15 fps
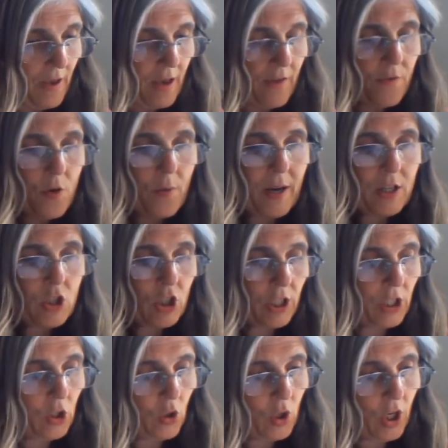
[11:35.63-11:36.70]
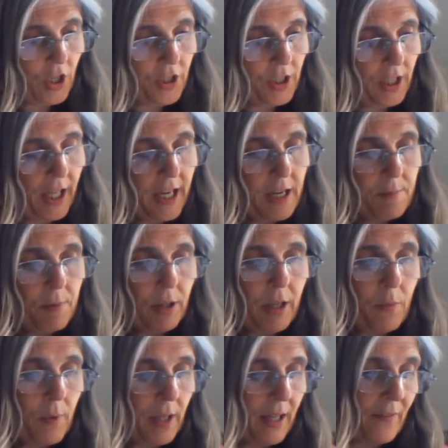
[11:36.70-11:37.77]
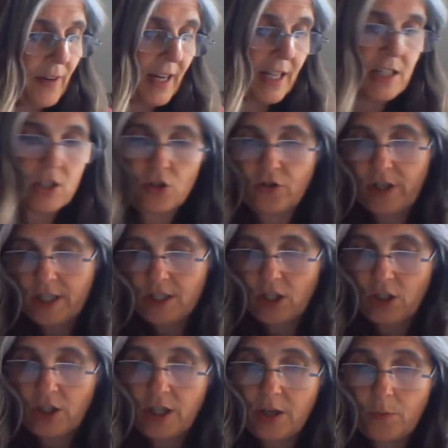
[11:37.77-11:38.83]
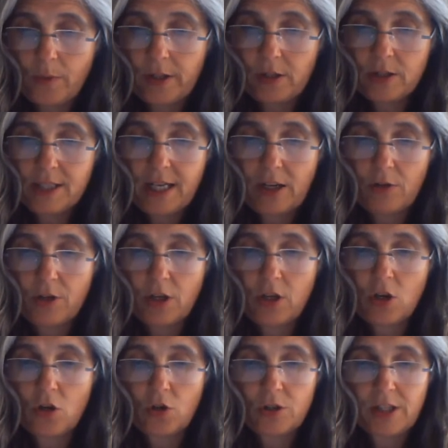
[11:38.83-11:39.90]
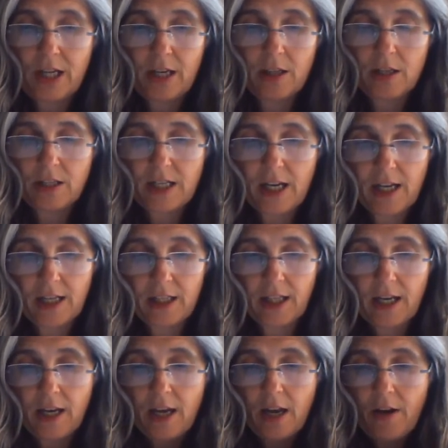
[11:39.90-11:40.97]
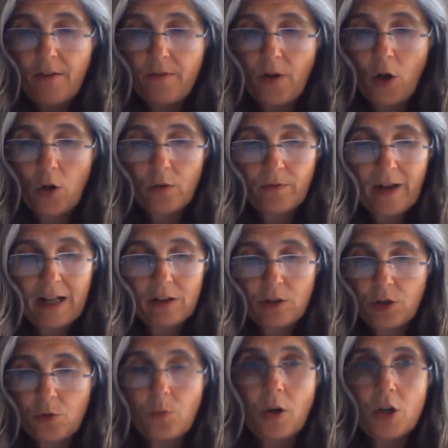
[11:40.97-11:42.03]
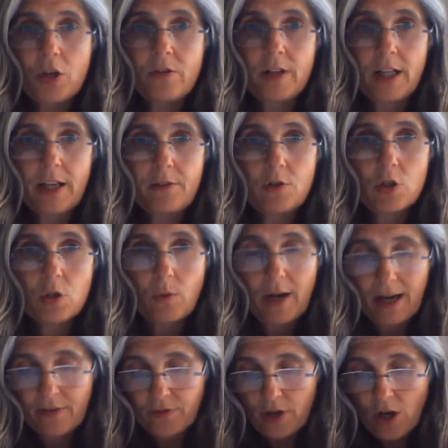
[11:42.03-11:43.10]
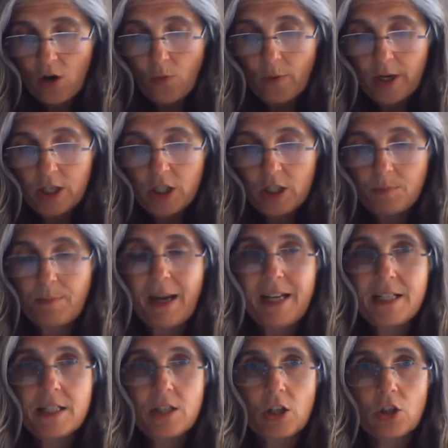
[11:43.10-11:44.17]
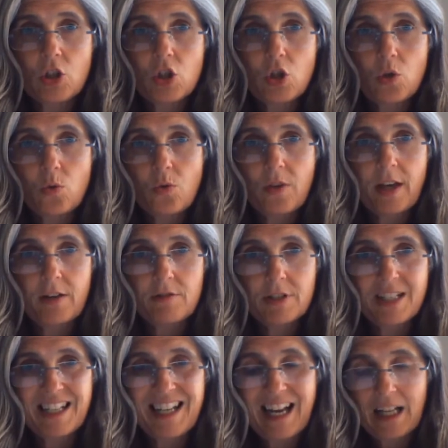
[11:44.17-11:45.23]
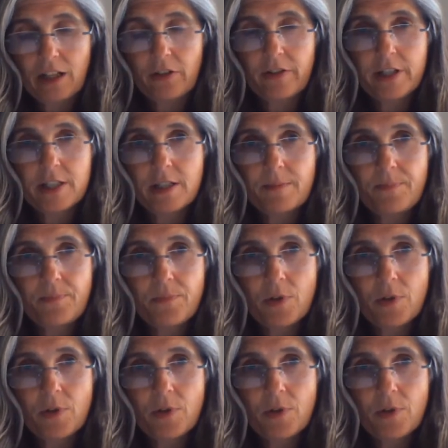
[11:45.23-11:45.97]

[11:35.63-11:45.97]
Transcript: If you actually look on a label, it will have an asterisk on and it will tell you the daily value, what you're allowed to have, which is based on 2,000 calories.